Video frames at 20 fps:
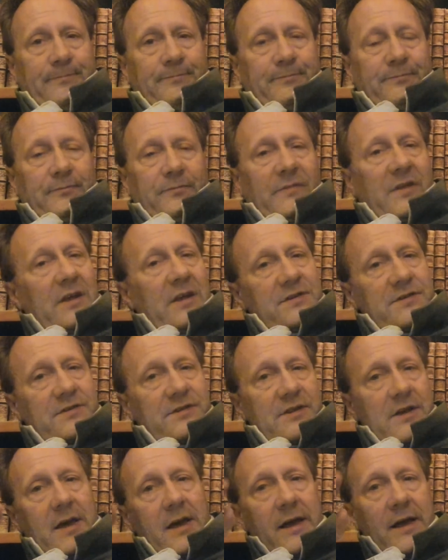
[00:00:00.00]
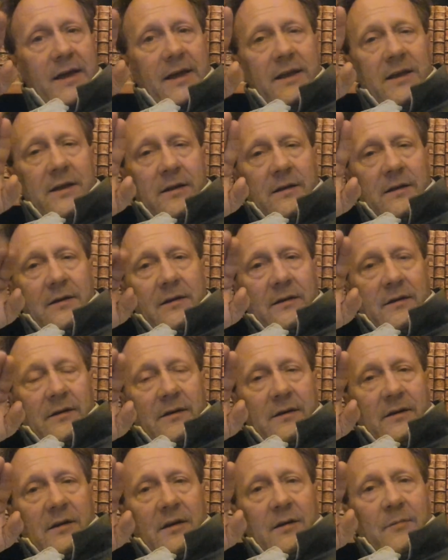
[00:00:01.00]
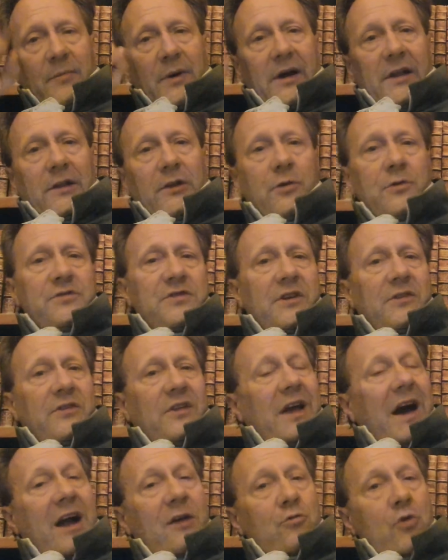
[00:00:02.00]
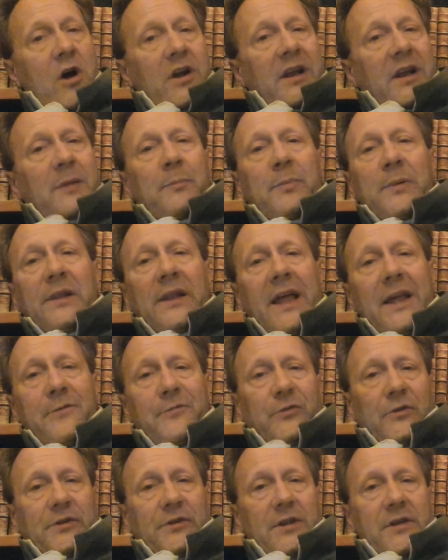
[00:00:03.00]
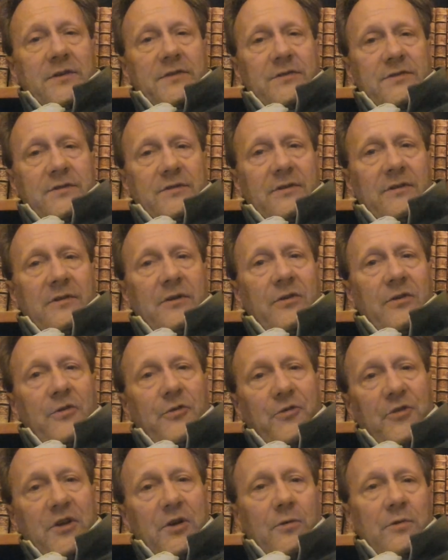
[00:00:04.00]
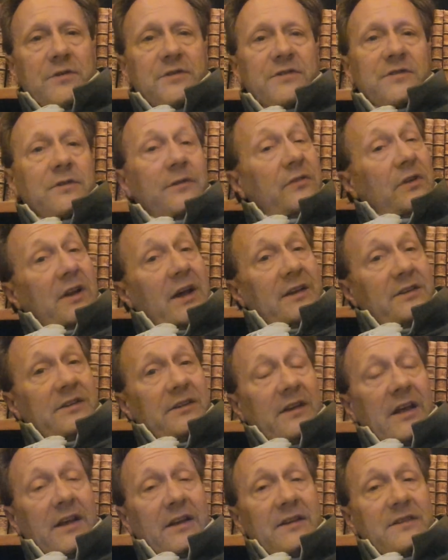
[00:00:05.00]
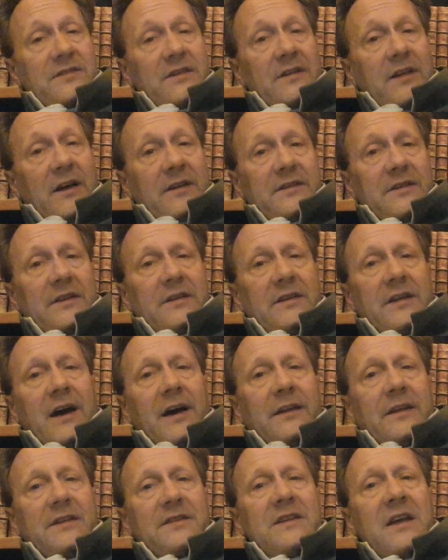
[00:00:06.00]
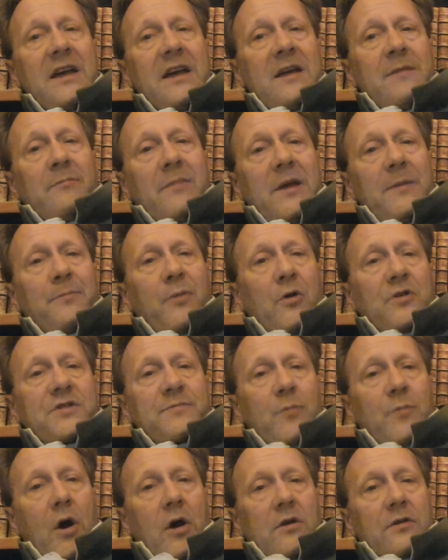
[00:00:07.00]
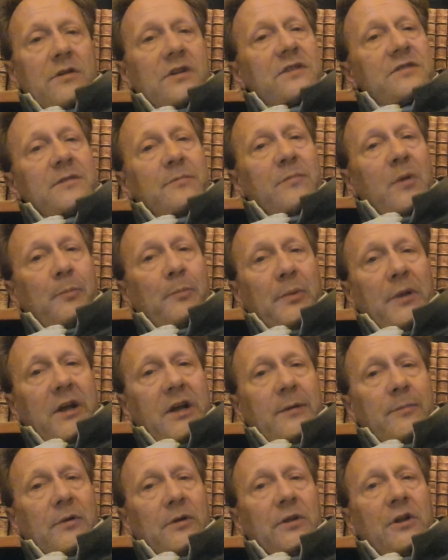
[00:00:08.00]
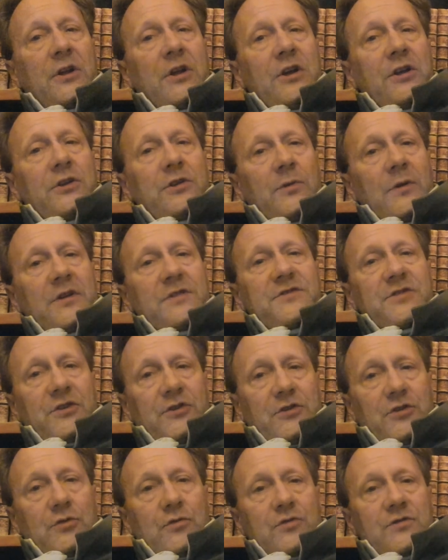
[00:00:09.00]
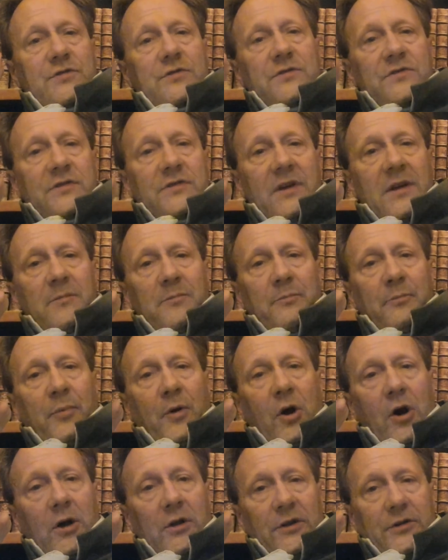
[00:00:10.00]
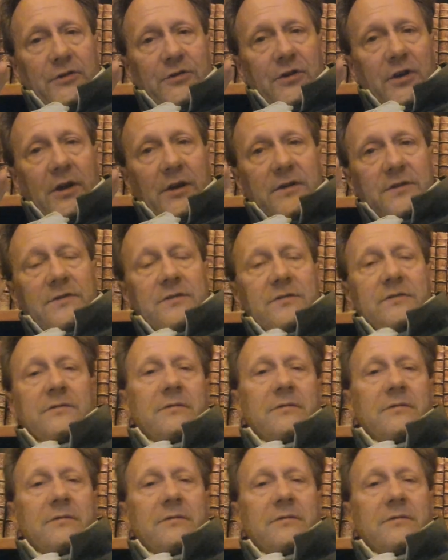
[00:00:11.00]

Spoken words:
They say, by losing the ironic playfulness, theorists of the 1980s and 1990s made postmodernism applicable to institutions and politics.